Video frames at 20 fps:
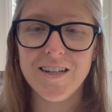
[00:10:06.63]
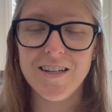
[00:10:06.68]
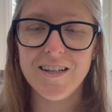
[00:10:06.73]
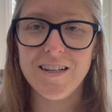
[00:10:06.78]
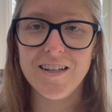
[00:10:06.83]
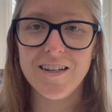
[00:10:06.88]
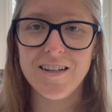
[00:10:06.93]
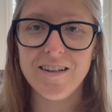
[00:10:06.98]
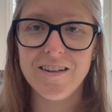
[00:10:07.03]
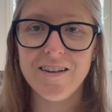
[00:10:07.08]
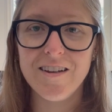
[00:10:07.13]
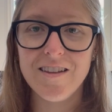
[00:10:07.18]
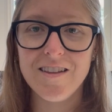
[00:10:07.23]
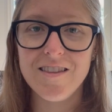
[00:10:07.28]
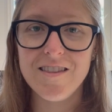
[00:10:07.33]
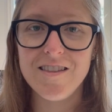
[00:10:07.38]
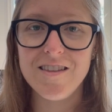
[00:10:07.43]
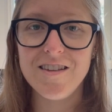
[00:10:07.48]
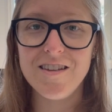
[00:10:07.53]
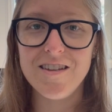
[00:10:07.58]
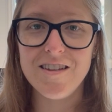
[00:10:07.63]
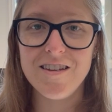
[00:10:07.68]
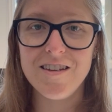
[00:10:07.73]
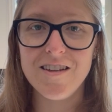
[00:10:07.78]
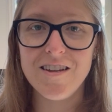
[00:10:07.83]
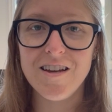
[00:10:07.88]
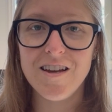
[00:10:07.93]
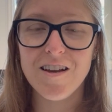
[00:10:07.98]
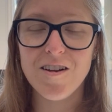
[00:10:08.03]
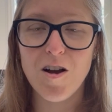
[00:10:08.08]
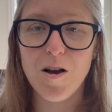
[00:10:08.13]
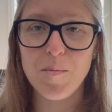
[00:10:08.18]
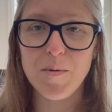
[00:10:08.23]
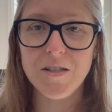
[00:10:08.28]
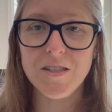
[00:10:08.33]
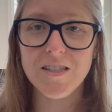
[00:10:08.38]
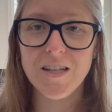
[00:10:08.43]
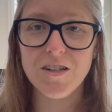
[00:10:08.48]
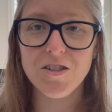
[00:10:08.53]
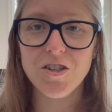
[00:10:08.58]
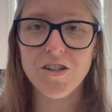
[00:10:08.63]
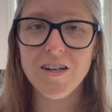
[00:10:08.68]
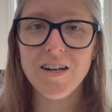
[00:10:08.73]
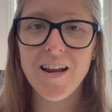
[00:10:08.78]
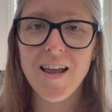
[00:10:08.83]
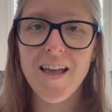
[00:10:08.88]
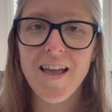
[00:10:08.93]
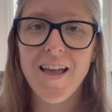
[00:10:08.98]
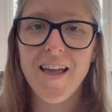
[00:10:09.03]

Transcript: in the comment section